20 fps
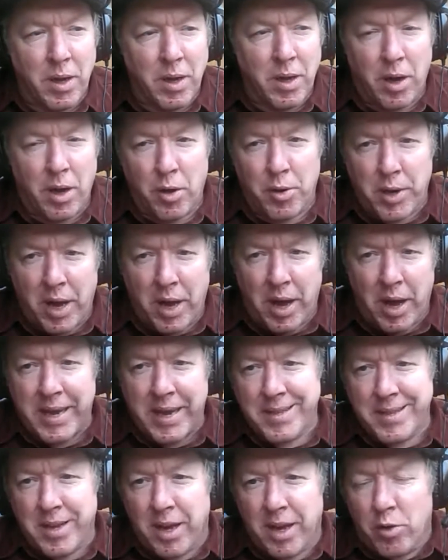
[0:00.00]
on
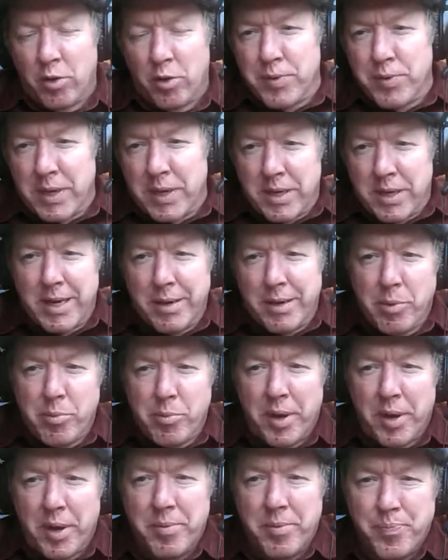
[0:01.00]
agenda of
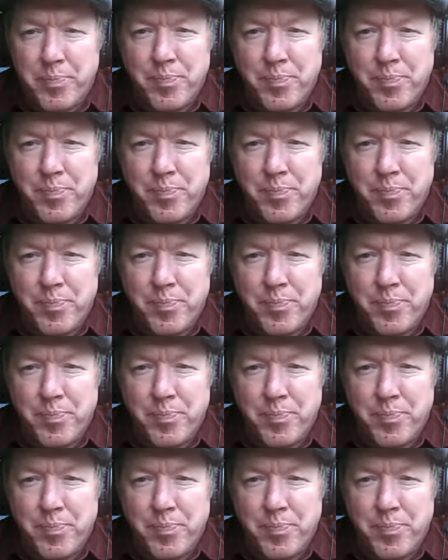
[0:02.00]
everyone.